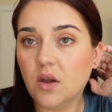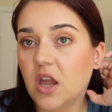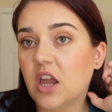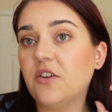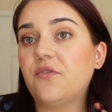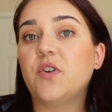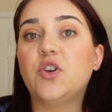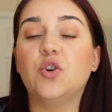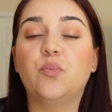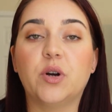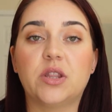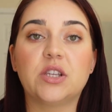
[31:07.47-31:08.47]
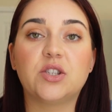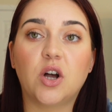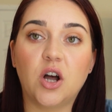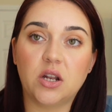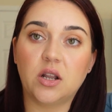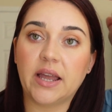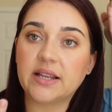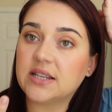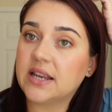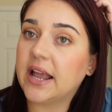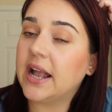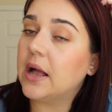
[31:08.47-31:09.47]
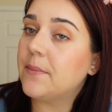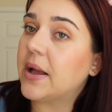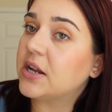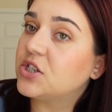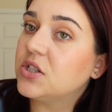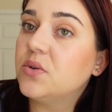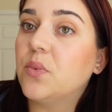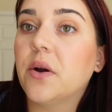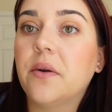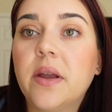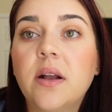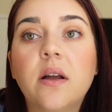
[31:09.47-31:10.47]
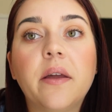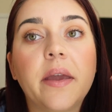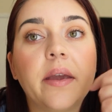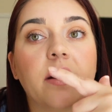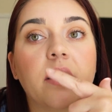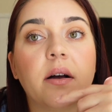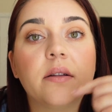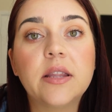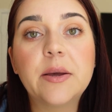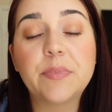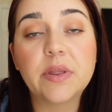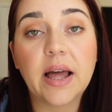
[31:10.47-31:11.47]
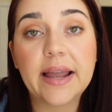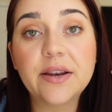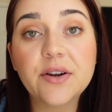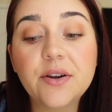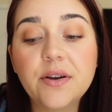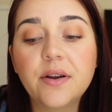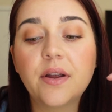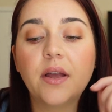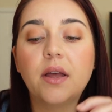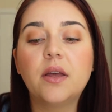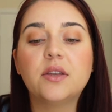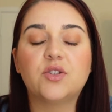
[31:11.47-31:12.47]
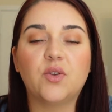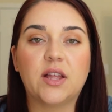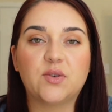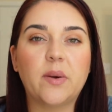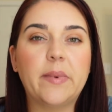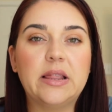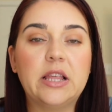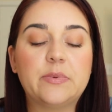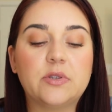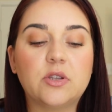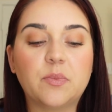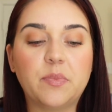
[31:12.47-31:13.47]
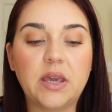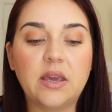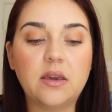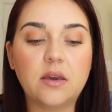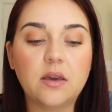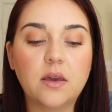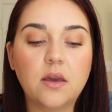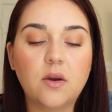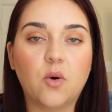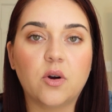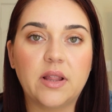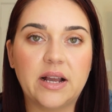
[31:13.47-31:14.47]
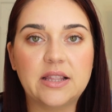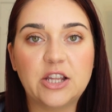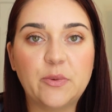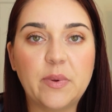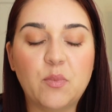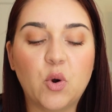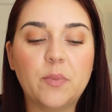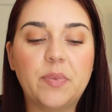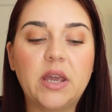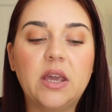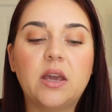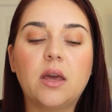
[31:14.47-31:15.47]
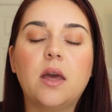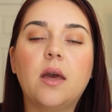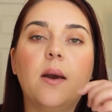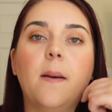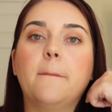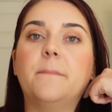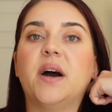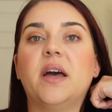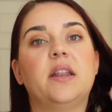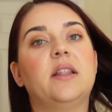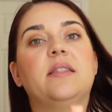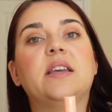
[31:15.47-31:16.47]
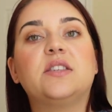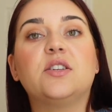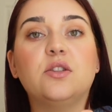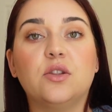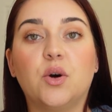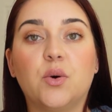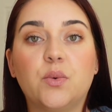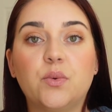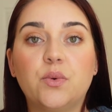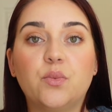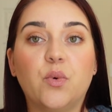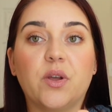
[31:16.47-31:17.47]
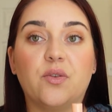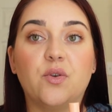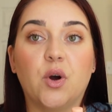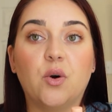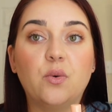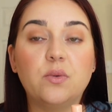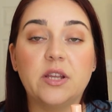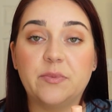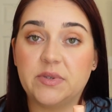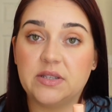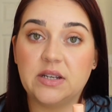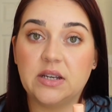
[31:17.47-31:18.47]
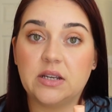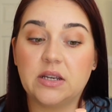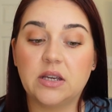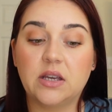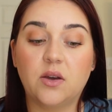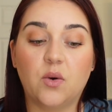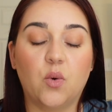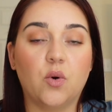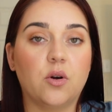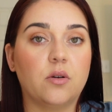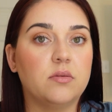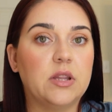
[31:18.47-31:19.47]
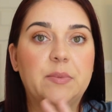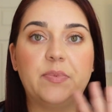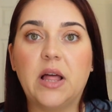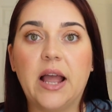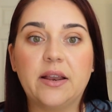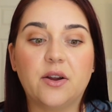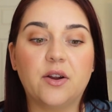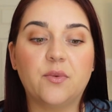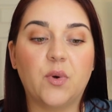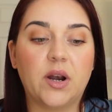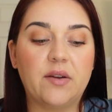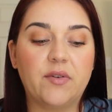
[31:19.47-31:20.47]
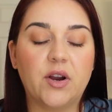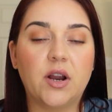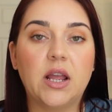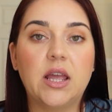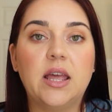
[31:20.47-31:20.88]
If you put this on, like today I'm actually wearing a lip liner. So that's why my lips look pink, or like a little bit more pink. But this alone, with no lipstick or lip liner, whatever,